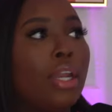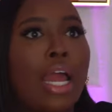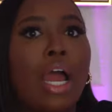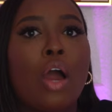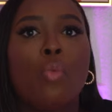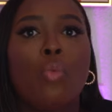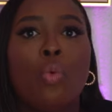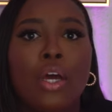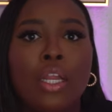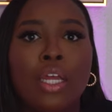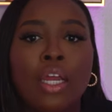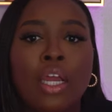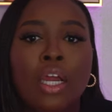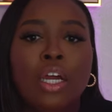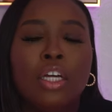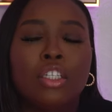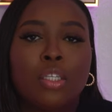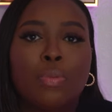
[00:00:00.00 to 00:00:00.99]
I wanted
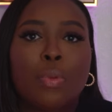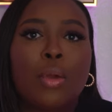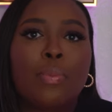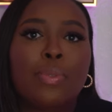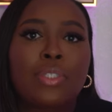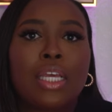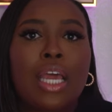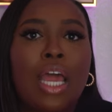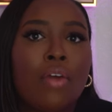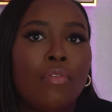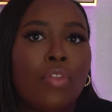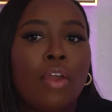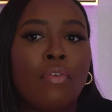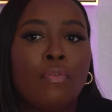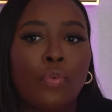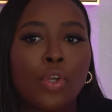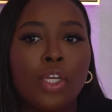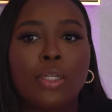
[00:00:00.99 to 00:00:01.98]
to be able to have
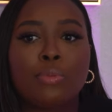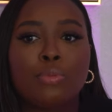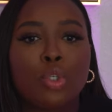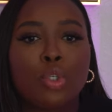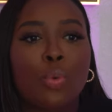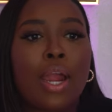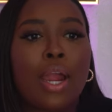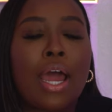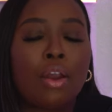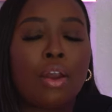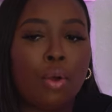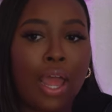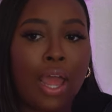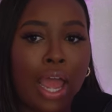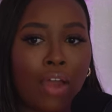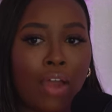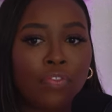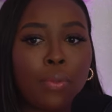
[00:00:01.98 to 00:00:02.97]
that freedom to where I don't
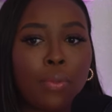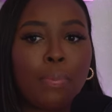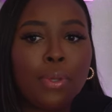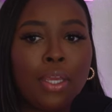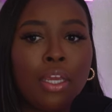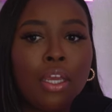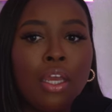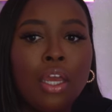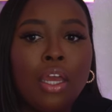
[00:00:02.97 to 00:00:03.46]
have to be